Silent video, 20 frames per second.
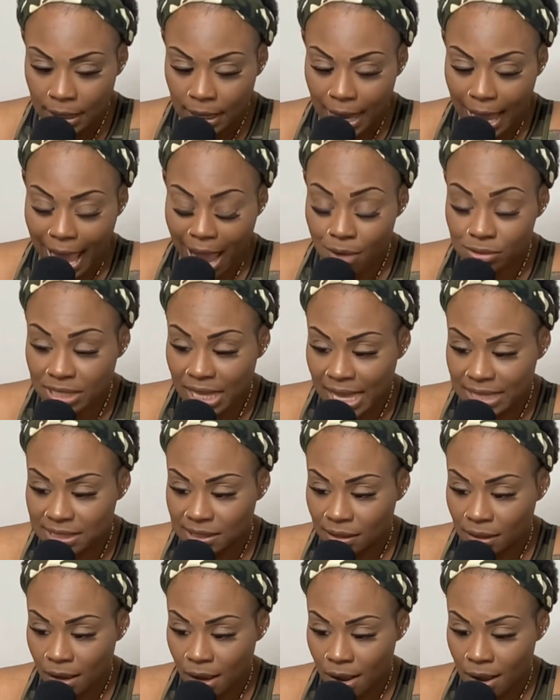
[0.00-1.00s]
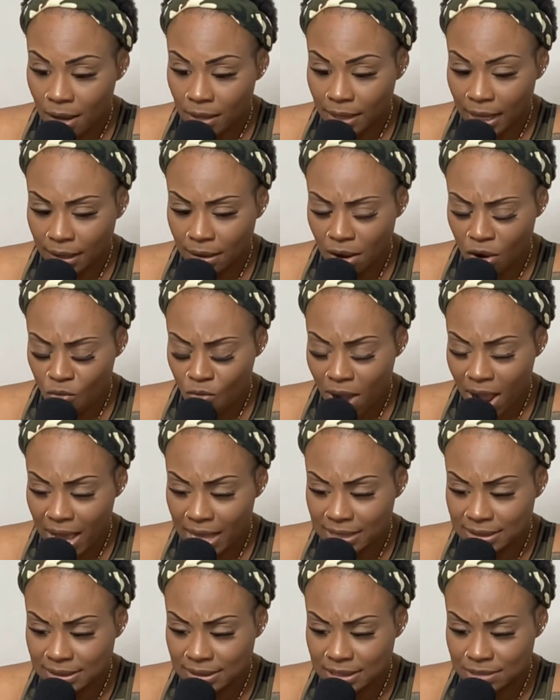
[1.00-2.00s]
I was asking God, like, God, why
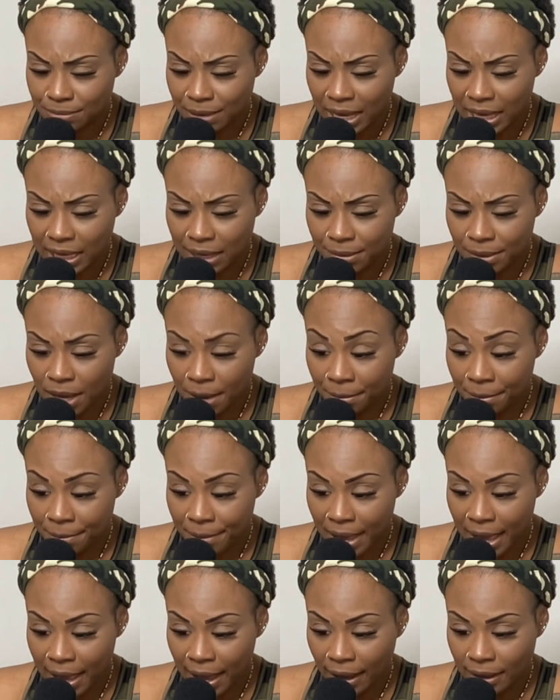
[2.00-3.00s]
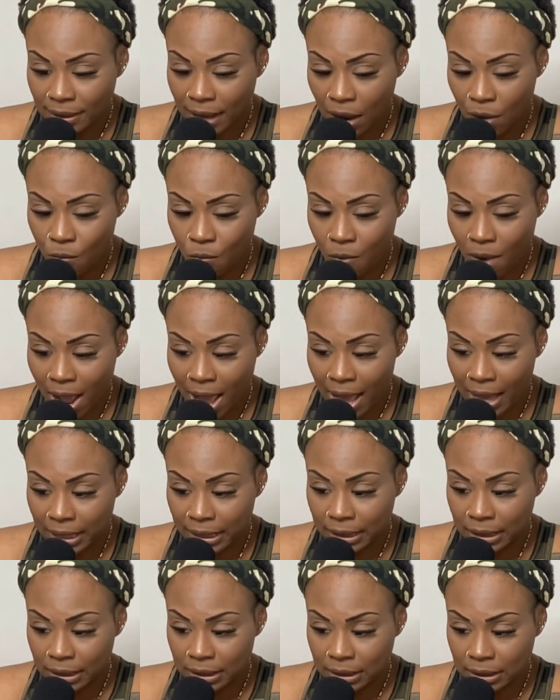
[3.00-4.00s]
does this man keep coming back? Like, why
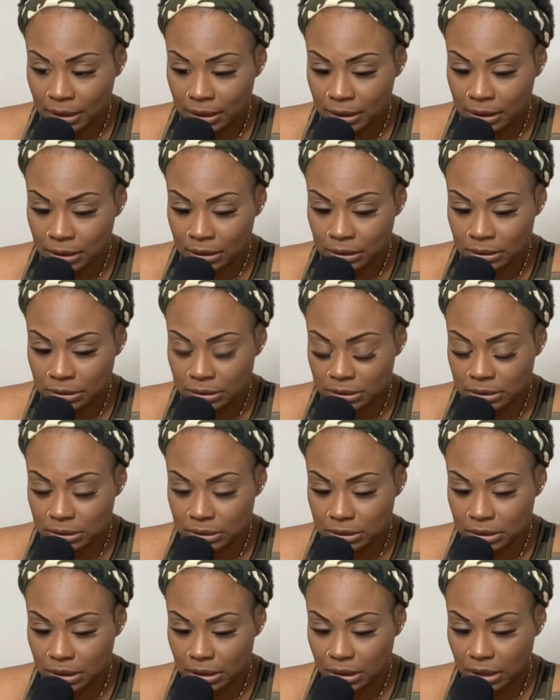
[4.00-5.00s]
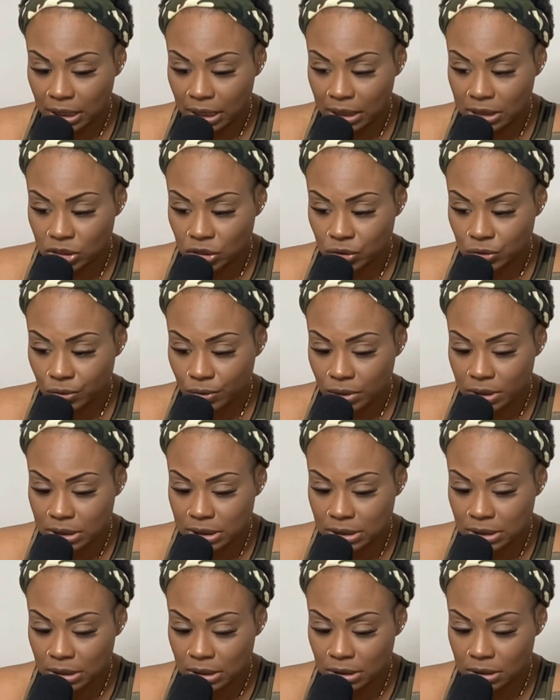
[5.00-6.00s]
is these
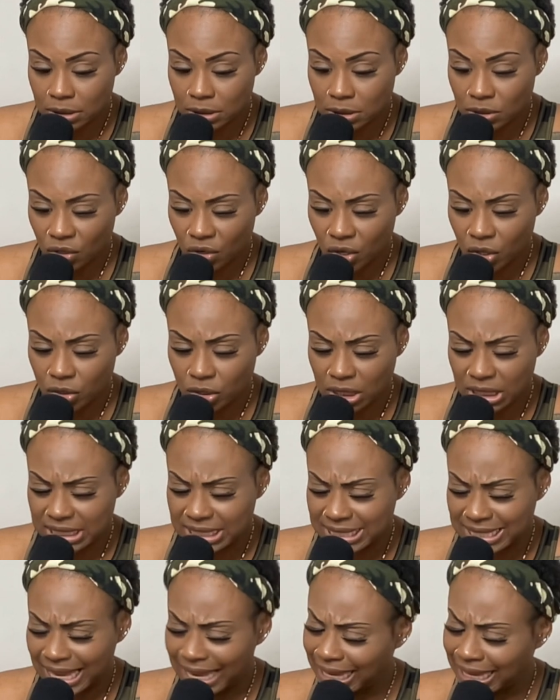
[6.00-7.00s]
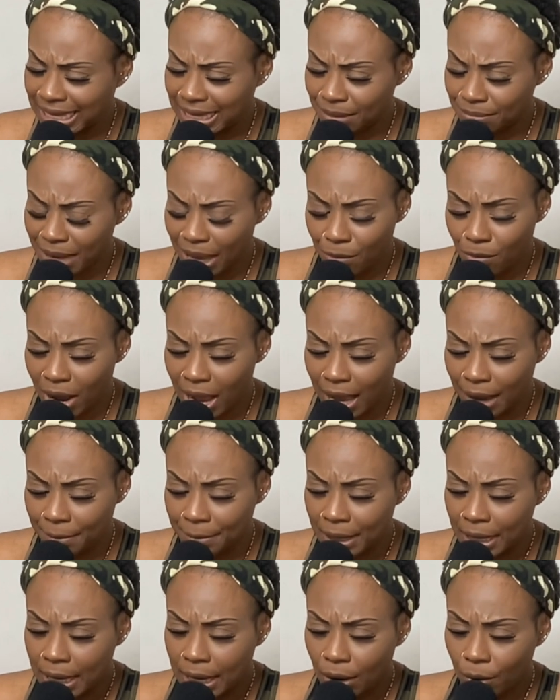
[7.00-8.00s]
choices the same? Like, why
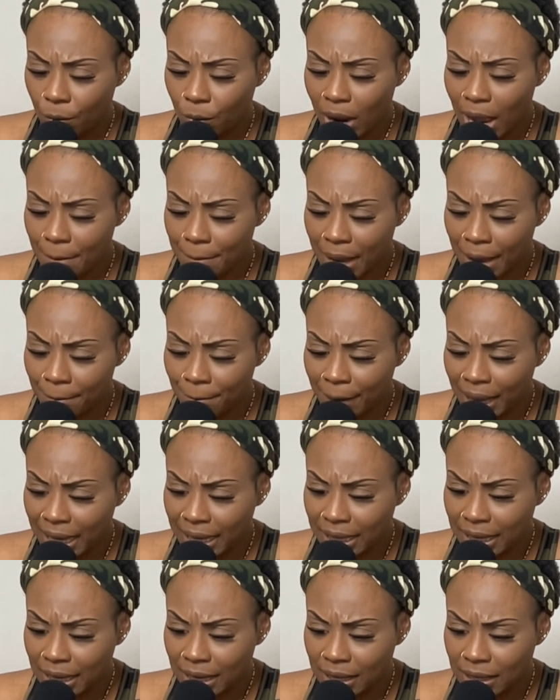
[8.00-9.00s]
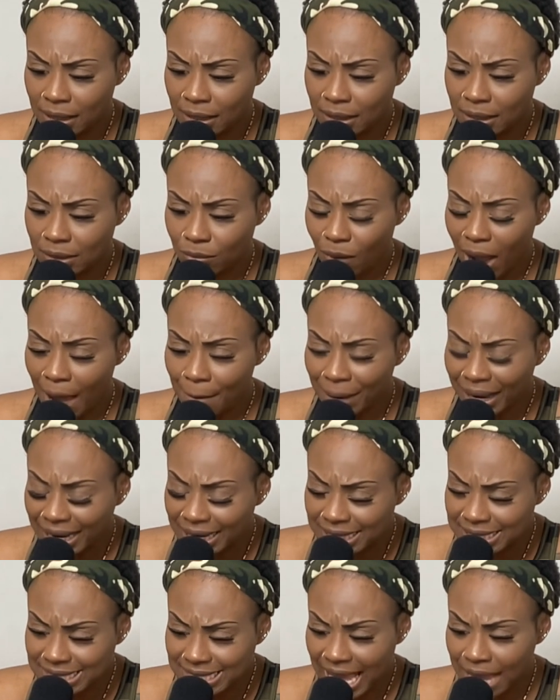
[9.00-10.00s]
am I getting
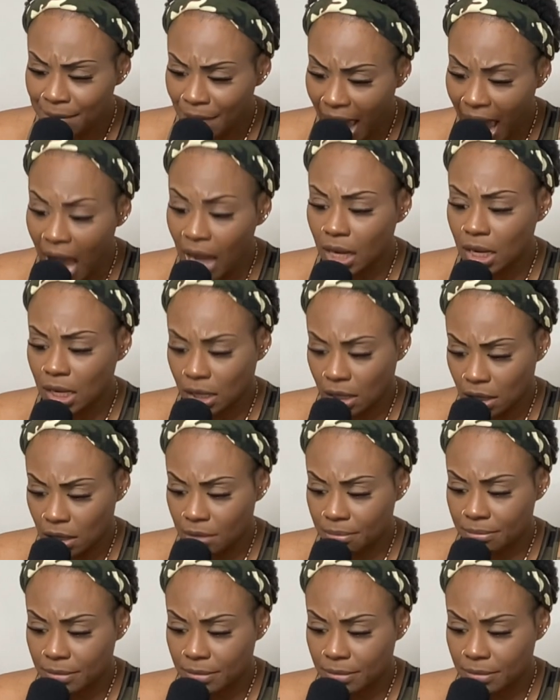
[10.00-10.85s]
the same outcome?